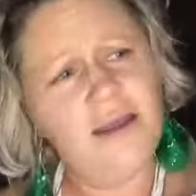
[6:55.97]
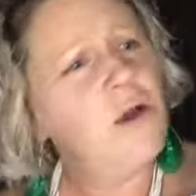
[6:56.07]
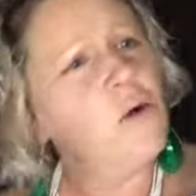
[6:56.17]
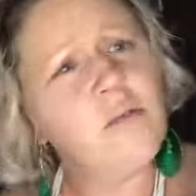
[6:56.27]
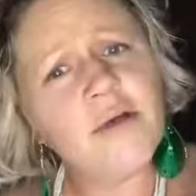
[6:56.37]

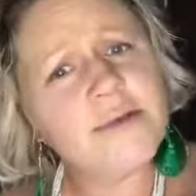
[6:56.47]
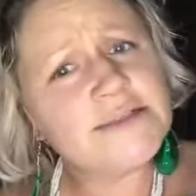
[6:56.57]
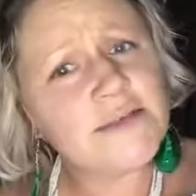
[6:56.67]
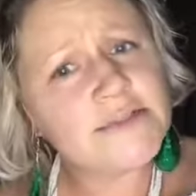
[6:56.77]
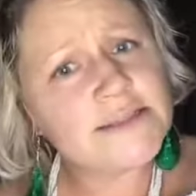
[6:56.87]
or bring
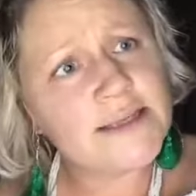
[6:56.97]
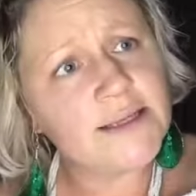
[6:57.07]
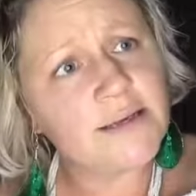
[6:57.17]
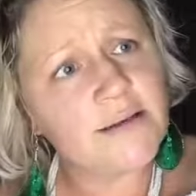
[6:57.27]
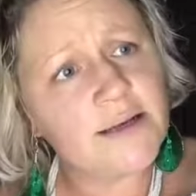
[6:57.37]
myself to sell
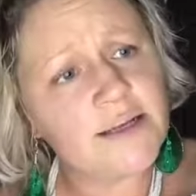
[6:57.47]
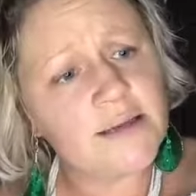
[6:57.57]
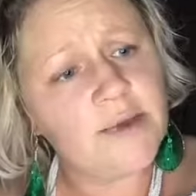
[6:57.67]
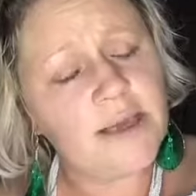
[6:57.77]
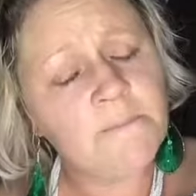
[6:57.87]
it on
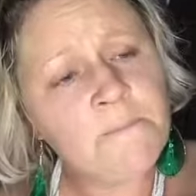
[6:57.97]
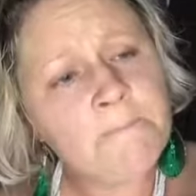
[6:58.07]
eBay.